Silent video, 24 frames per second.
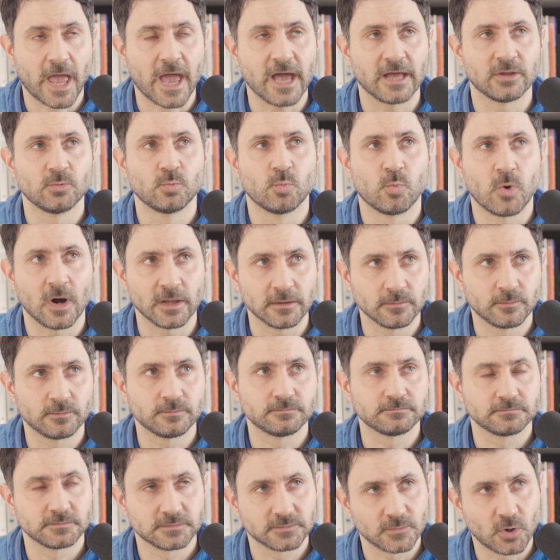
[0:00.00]
had one
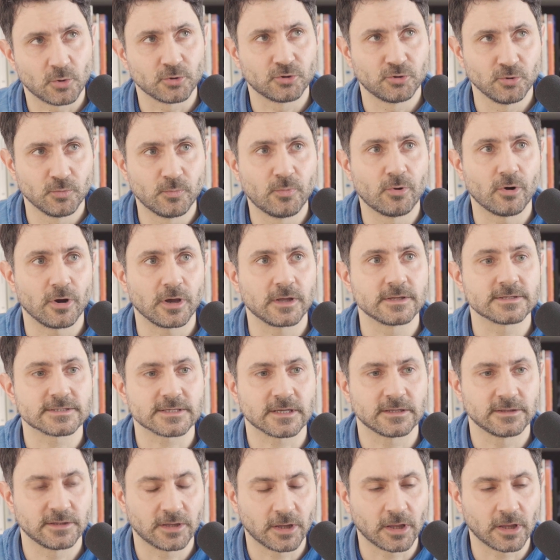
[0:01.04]
or two points and